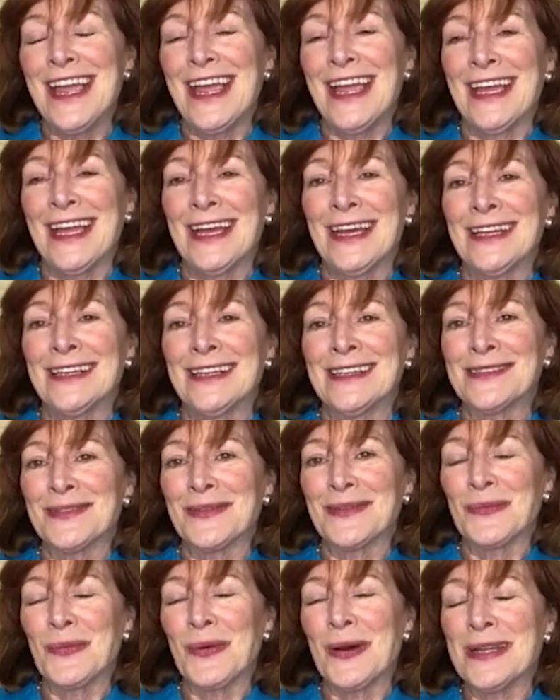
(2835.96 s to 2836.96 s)
And
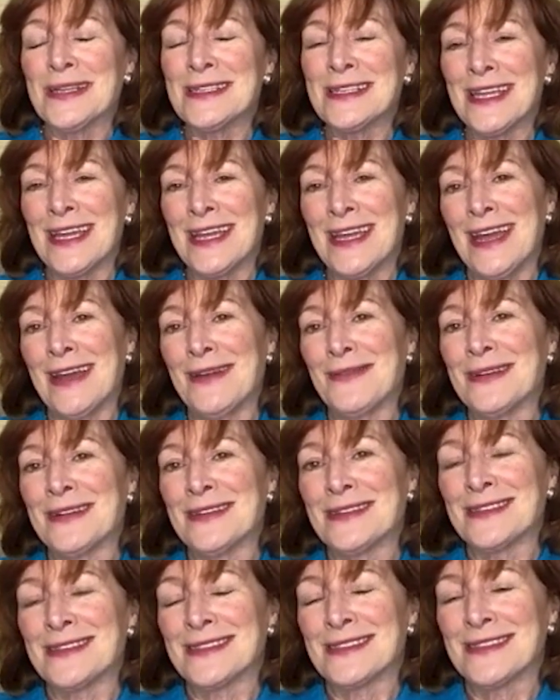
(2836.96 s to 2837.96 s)
one day I
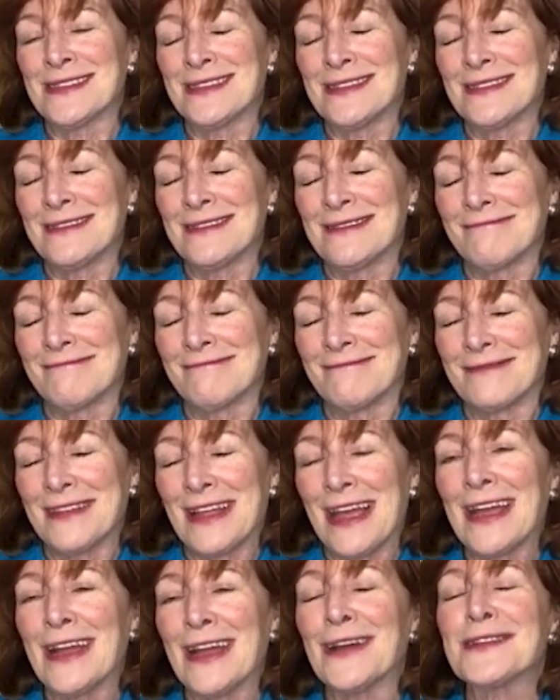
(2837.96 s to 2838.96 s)

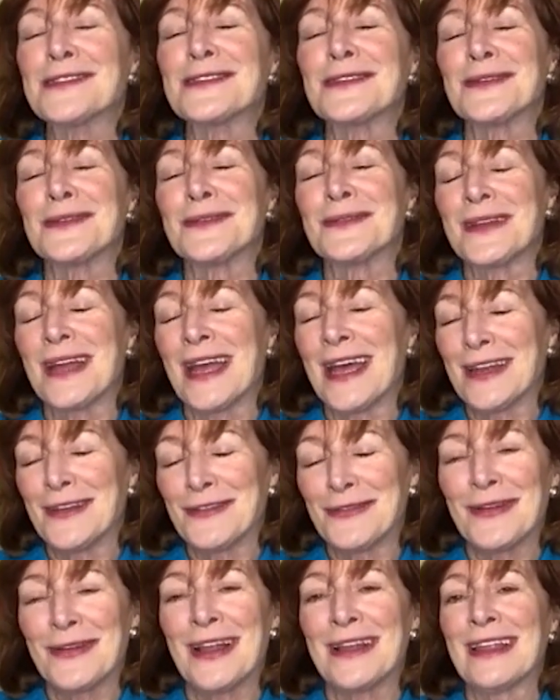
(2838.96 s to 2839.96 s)
also had
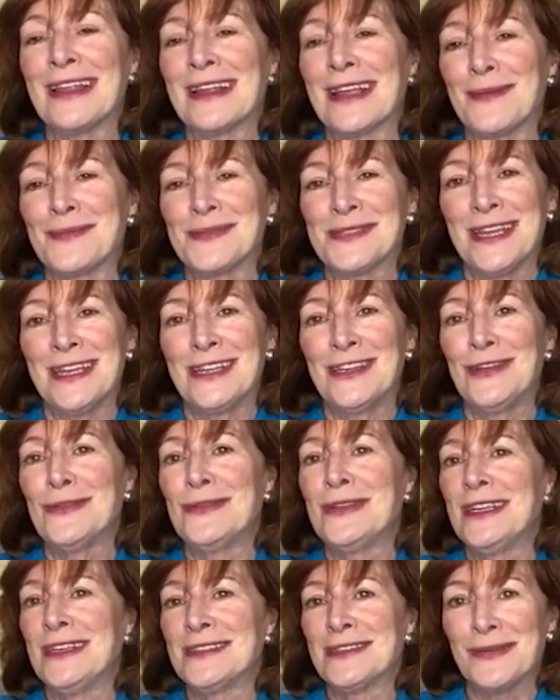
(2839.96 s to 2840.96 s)
a friend that kept saying, you
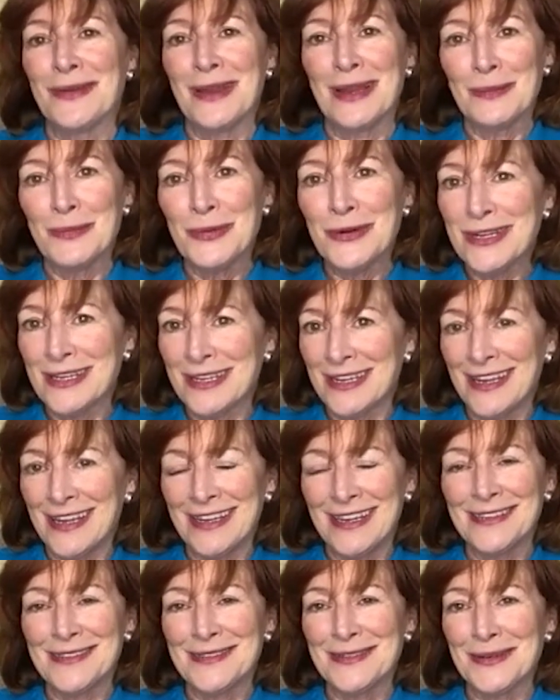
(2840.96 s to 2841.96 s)
need to write a book,
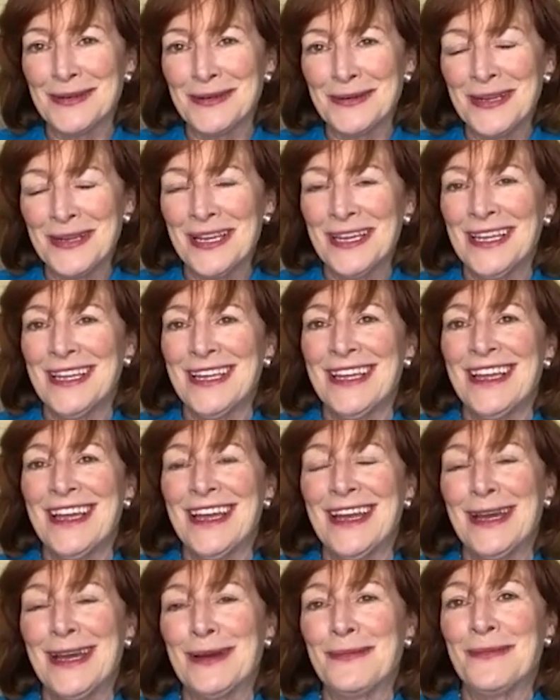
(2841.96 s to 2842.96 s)
Katy. So,
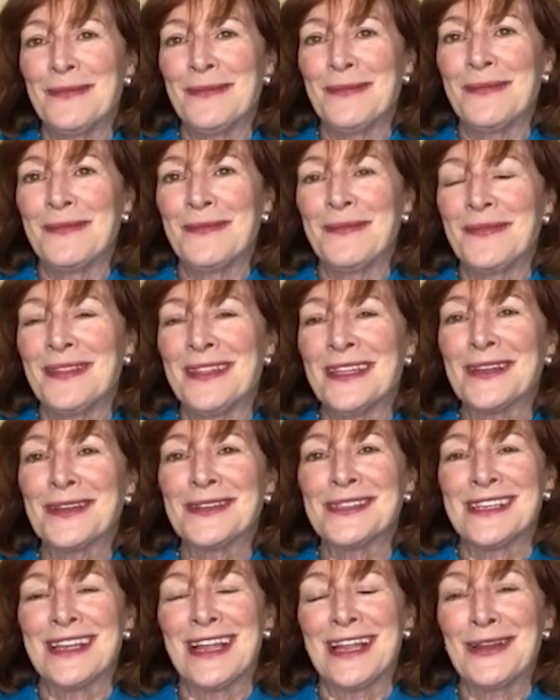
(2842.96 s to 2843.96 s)
little
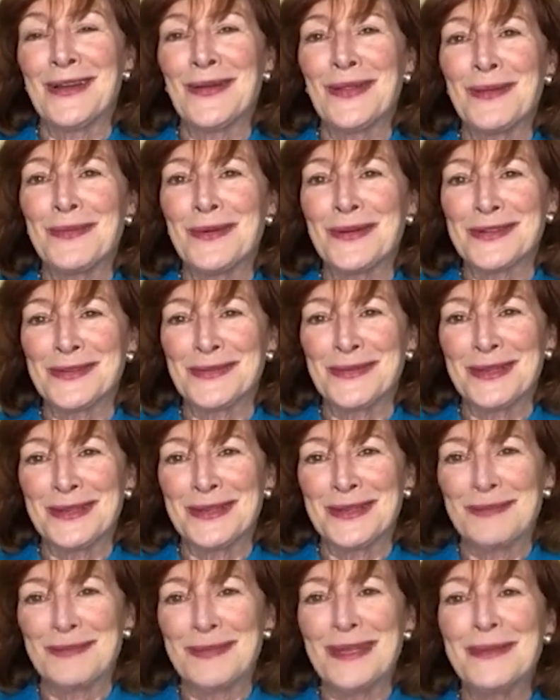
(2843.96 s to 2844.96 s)
did I know the books
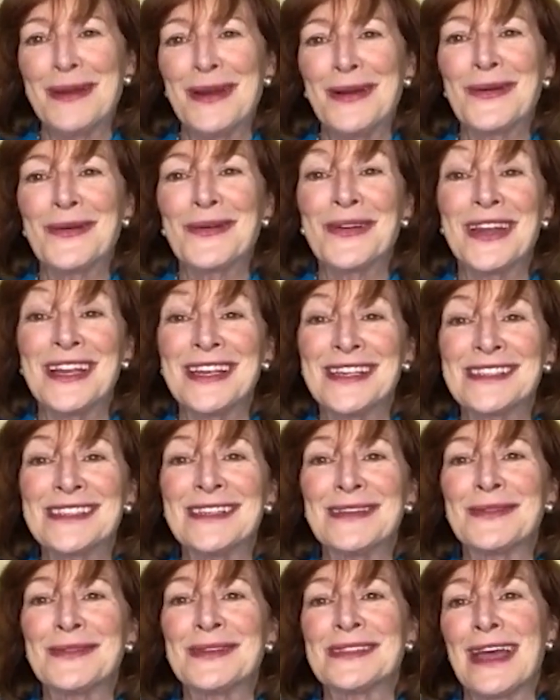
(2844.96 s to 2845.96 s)
would be about Grace.
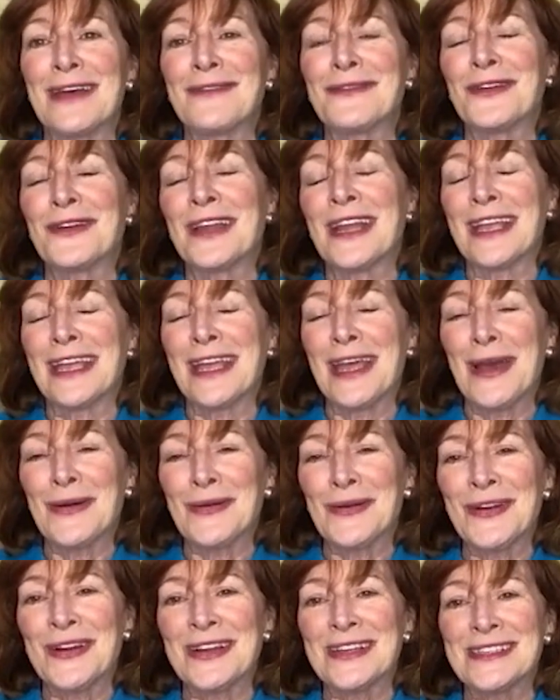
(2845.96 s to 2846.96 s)
It was after an
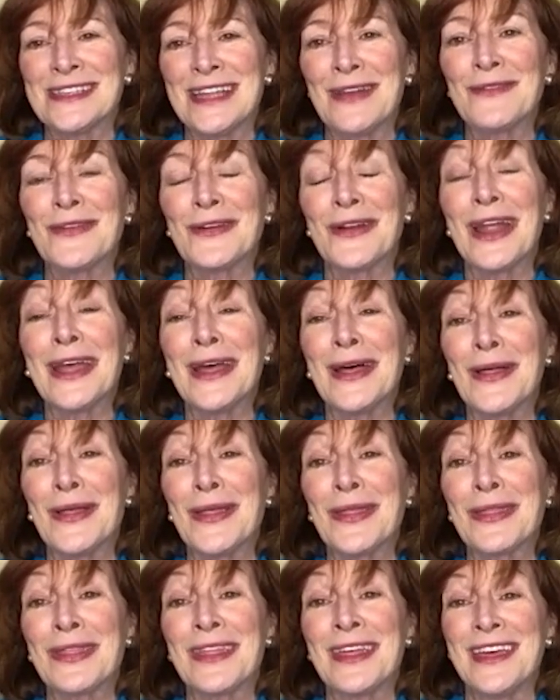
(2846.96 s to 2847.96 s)
encounter at Denver
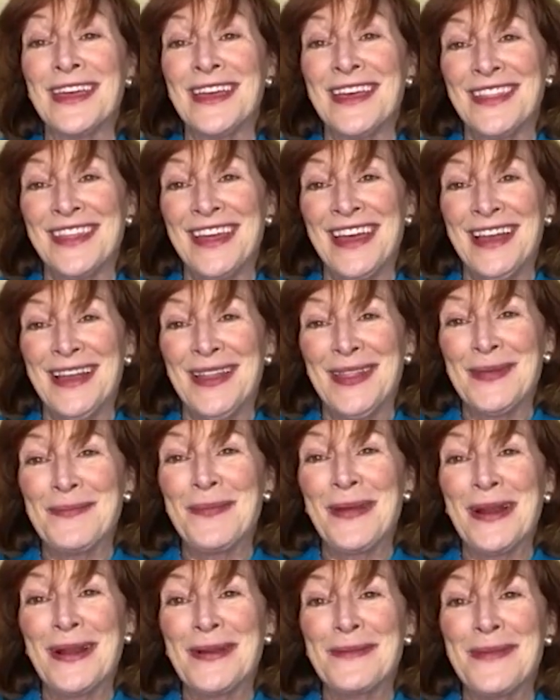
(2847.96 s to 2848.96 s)
Health. The head of the
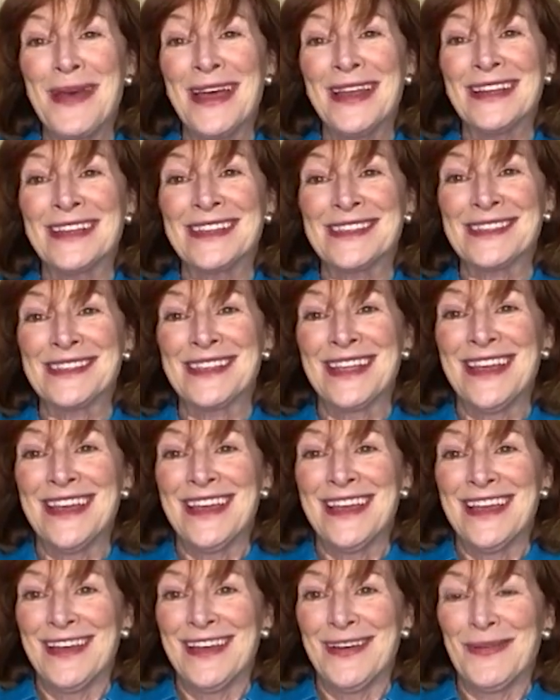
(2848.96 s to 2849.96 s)
paramedics
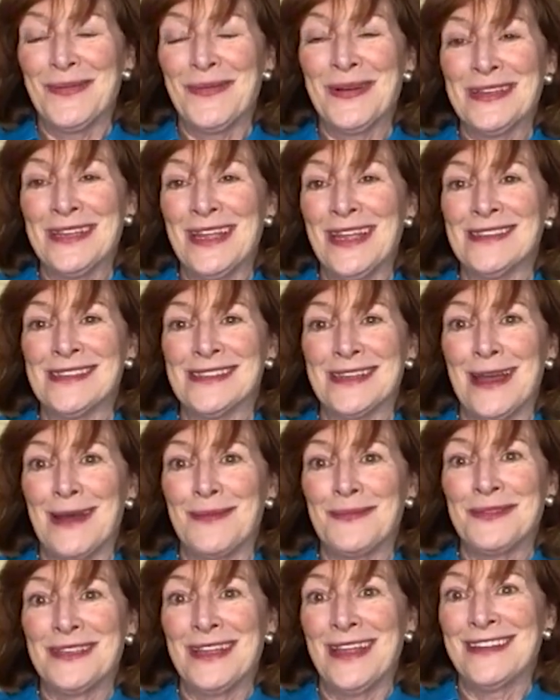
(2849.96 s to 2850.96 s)
one day
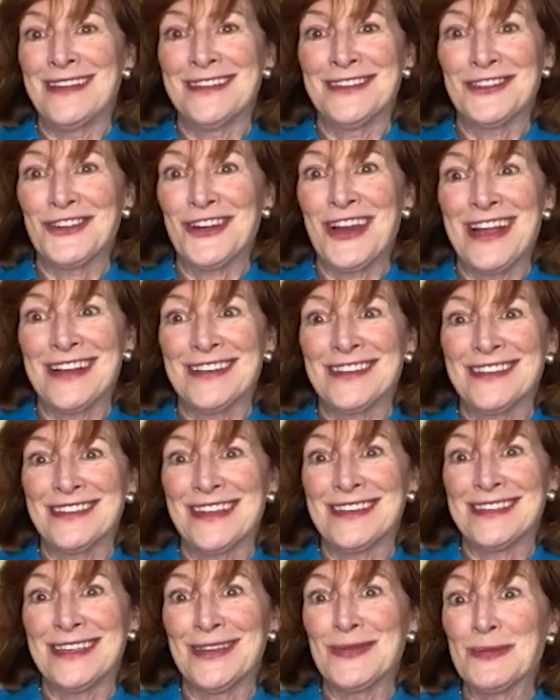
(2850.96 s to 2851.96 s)
stopped dead in his tracks,
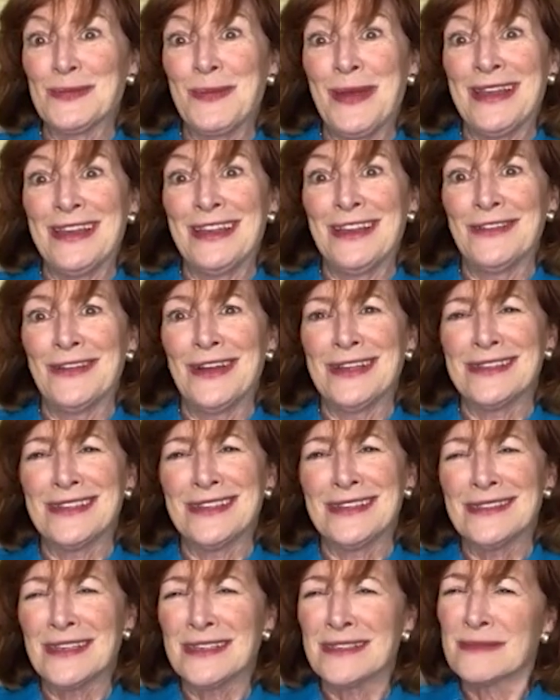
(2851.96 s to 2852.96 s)
says he was petting Grace.
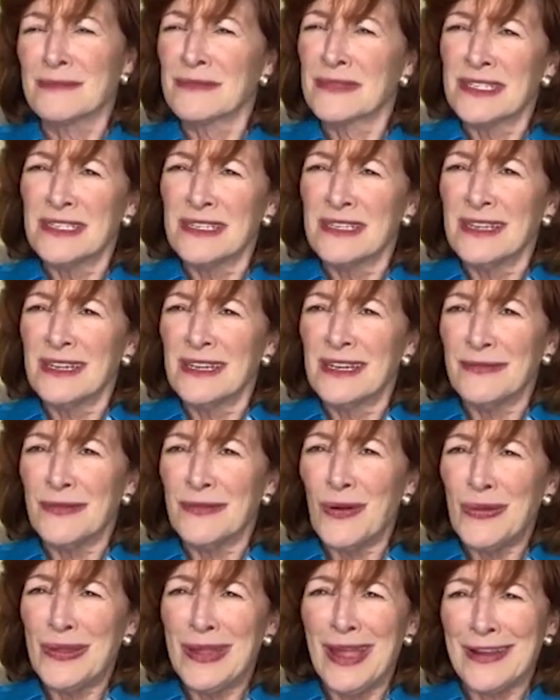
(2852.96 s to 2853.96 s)
And he says, if
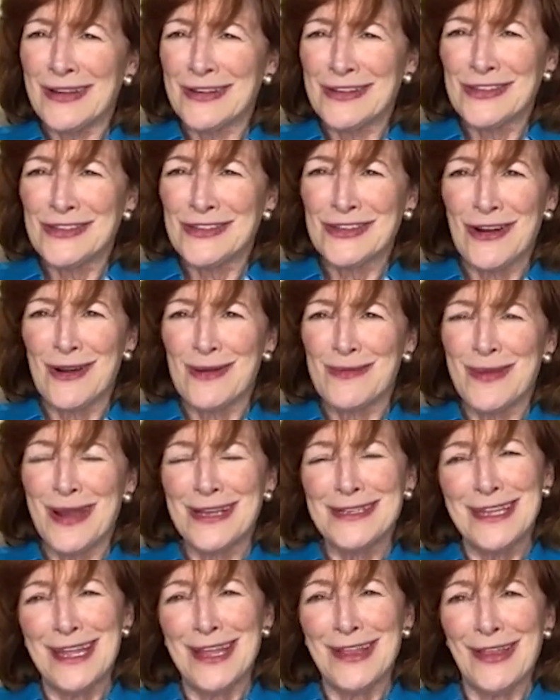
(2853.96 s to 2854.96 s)
only I could start
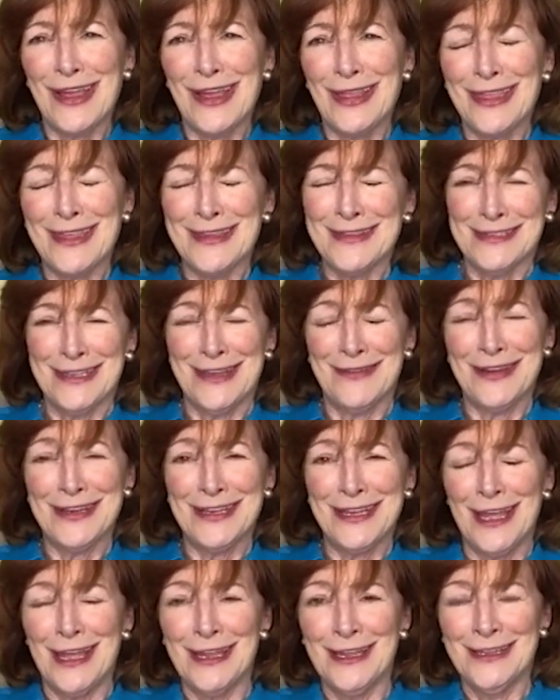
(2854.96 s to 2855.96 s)
my day like this every
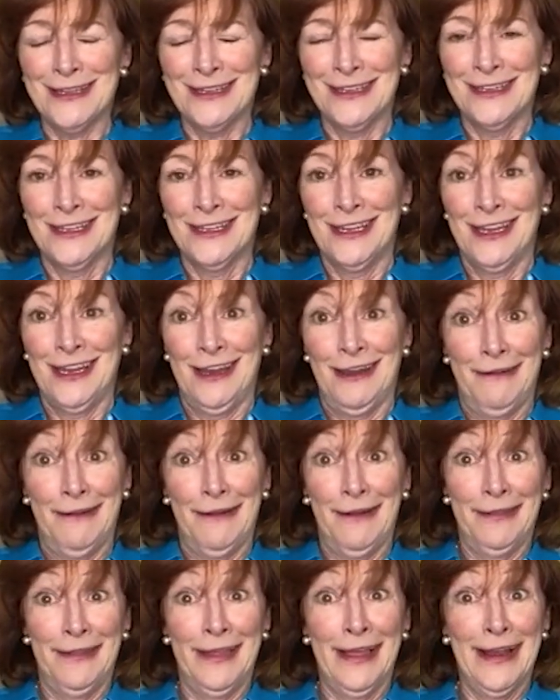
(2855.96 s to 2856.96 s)
day.
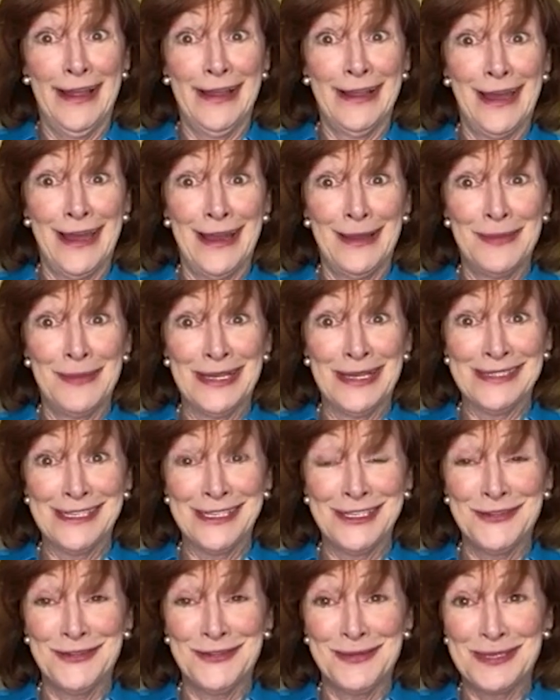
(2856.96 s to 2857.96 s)
And then I got a
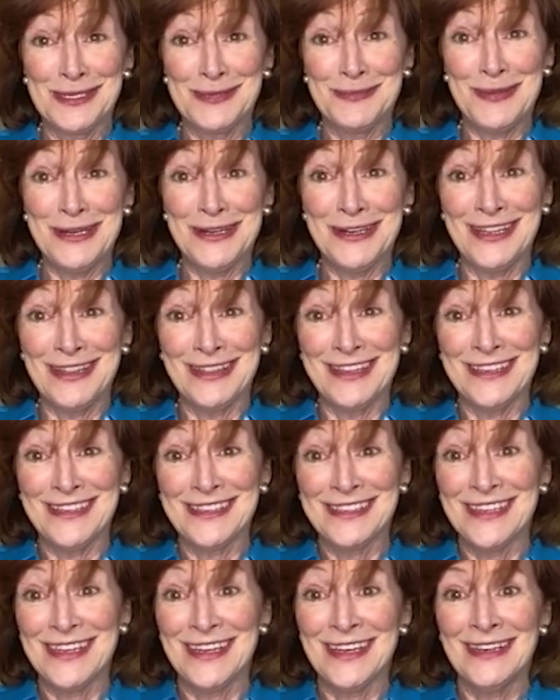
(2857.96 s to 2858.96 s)
message from Spirit that
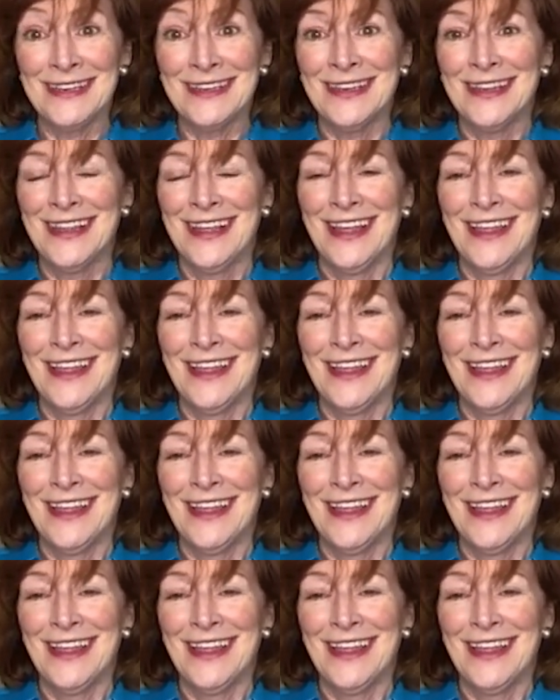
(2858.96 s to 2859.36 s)
said,